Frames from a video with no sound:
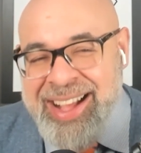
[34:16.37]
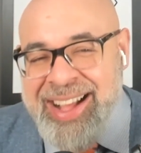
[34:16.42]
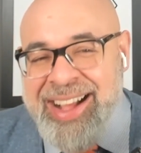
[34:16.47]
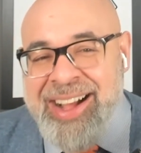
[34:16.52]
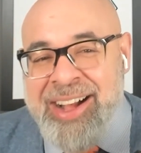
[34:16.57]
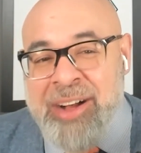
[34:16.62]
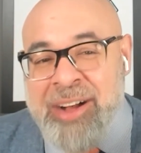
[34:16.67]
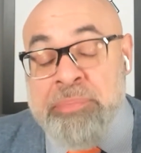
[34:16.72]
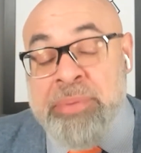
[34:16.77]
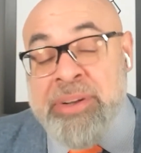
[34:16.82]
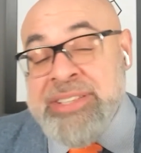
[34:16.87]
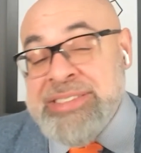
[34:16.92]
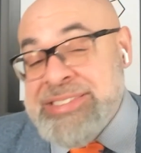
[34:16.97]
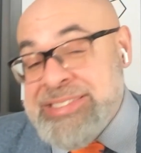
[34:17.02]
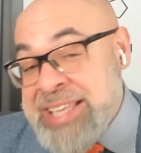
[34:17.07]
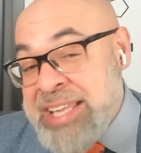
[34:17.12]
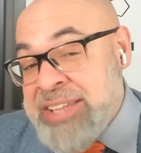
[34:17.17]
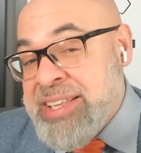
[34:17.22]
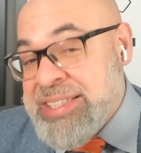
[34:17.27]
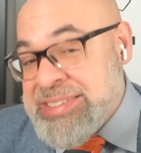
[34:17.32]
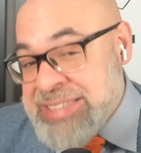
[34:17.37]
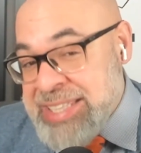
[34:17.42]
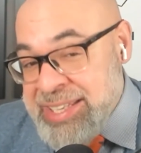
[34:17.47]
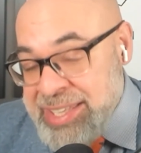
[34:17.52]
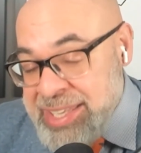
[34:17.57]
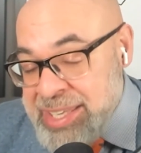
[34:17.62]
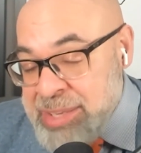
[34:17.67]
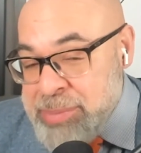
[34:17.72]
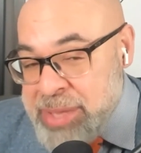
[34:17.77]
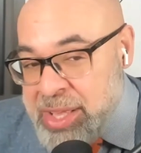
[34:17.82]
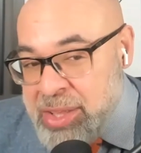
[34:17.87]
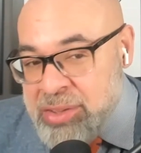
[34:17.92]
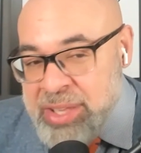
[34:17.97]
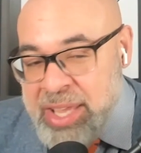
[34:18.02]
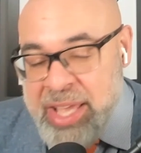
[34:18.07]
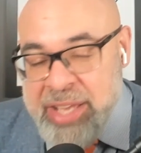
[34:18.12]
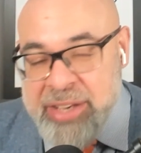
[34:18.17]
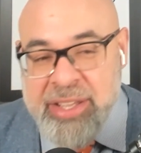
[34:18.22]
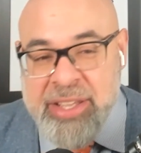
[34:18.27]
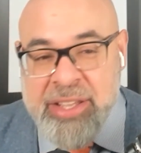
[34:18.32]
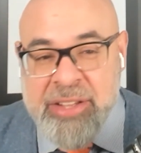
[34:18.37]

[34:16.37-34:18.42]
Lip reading: but send us an email at